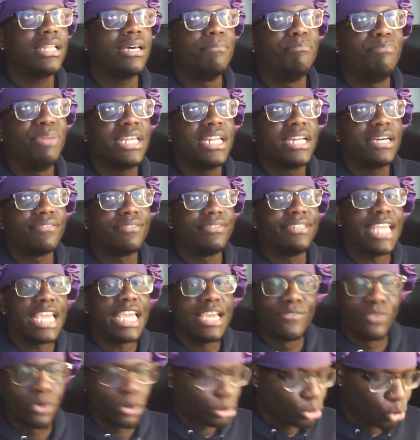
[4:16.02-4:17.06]
a bit of
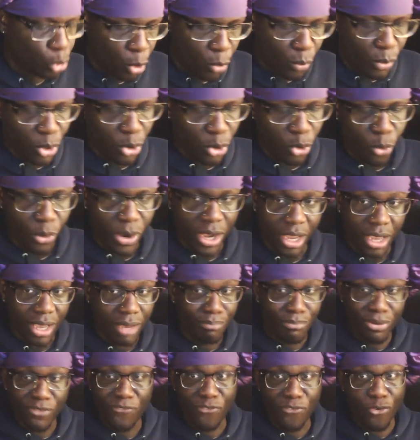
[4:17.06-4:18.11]
Davo lore real quick.
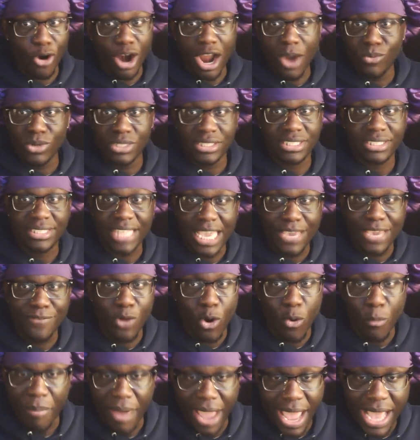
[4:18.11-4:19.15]
Before I was
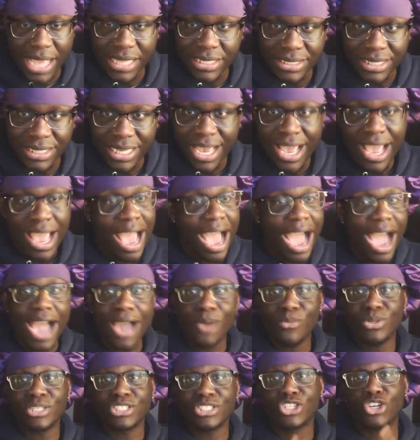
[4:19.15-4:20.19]
davobands, I
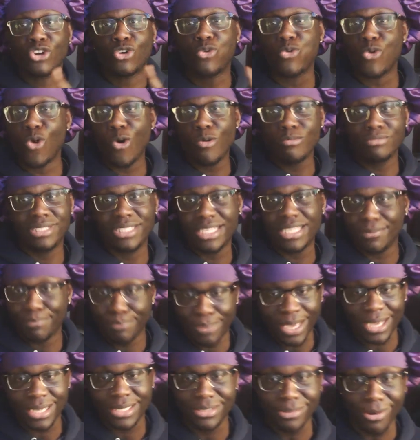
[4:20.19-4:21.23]
was Chromzy
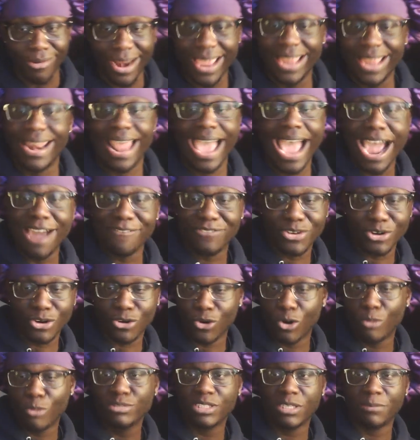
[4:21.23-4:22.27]
Pixar. And after
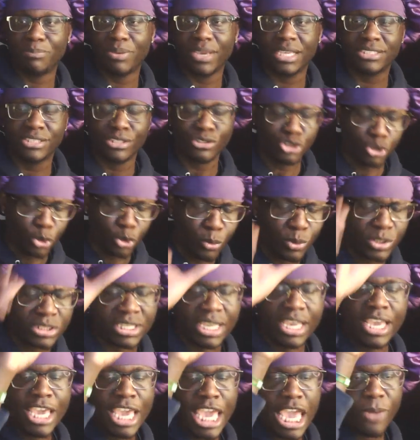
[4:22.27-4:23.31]
Chromzy Pixar, so
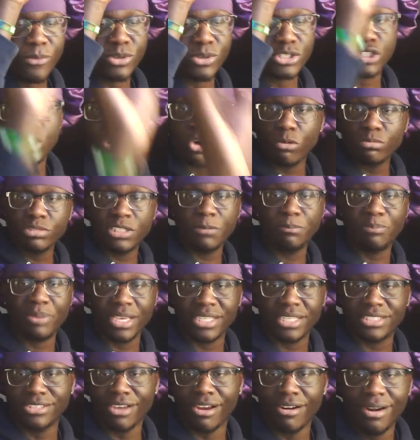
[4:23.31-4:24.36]
it was Chromzy
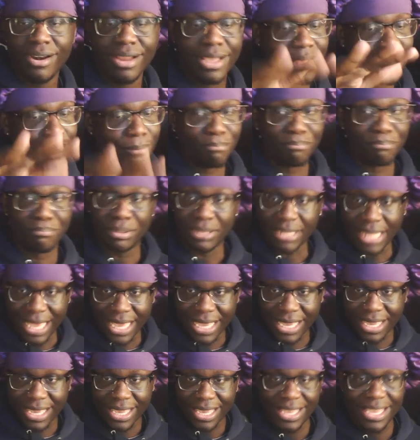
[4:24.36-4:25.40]
Pixar,
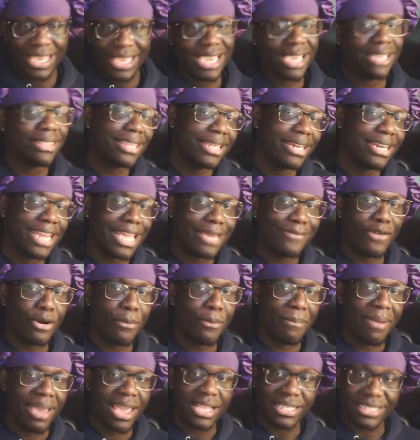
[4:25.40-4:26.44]
blank, and then
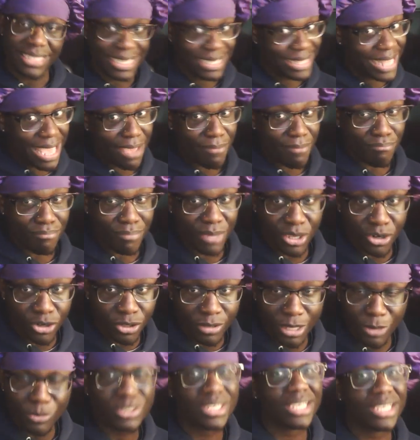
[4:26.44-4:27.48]
davobands. In that middle,
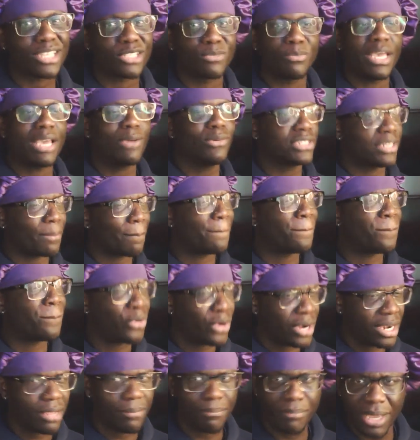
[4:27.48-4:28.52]
it was a
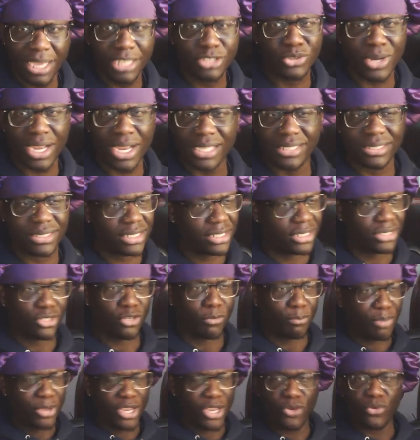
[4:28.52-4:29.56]
pretty big transitional
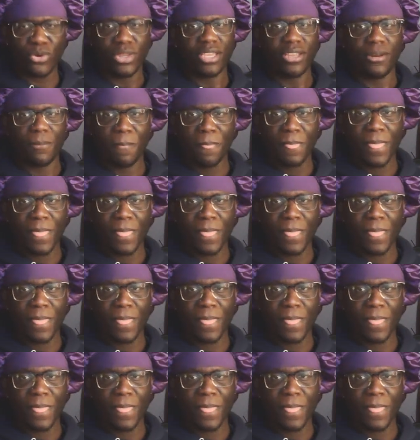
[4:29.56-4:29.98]
period.